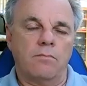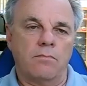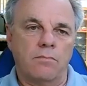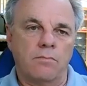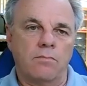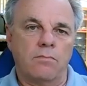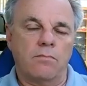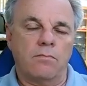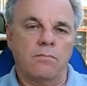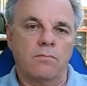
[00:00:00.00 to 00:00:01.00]

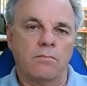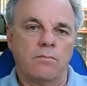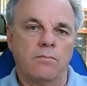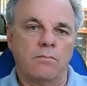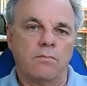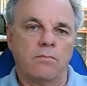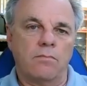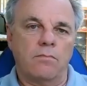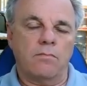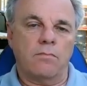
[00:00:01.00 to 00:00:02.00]

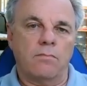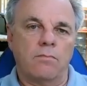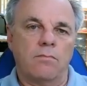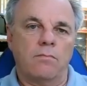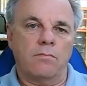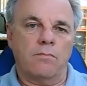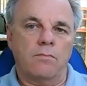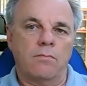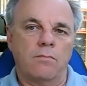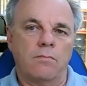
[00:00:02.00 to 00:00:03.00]

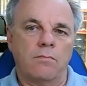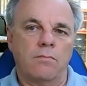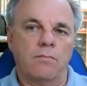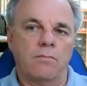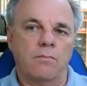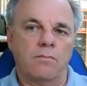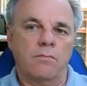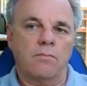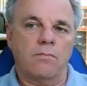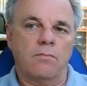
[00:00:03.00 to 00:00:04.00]

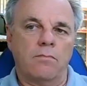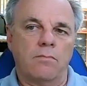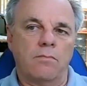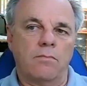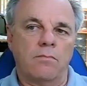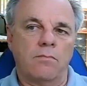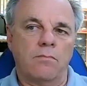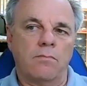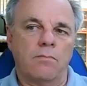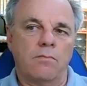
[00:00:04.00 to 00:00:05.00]

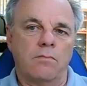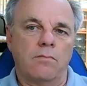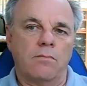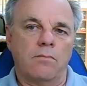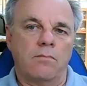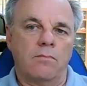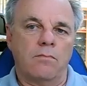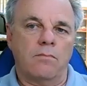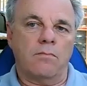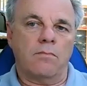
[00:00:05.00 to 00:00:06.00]

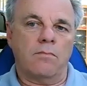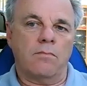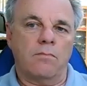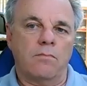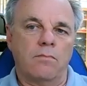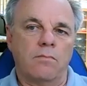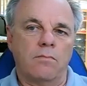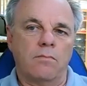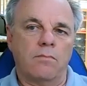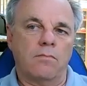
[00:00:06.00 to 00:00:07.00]

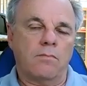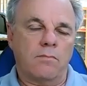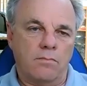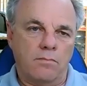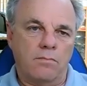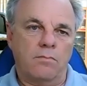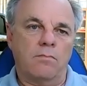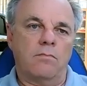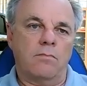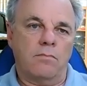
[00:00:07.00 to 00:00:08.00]
[no speech]